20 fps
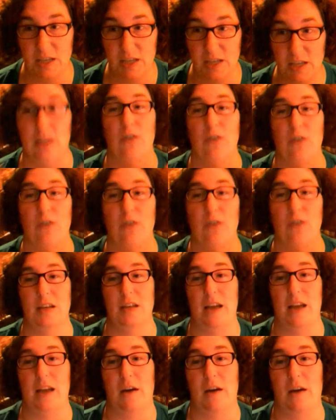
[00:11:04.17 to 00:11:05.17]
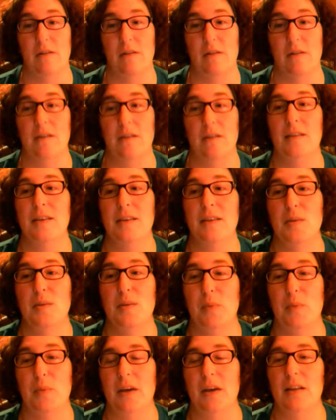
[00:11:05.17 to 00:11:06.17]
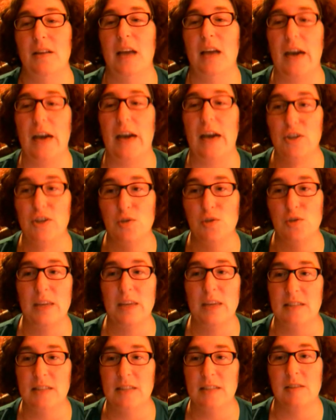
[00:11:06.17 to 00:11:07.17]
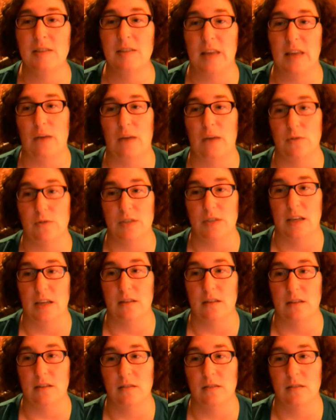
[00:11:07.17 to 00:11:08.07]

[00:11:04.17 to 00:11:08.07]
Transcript: that you're in now. But how did you get into that routine?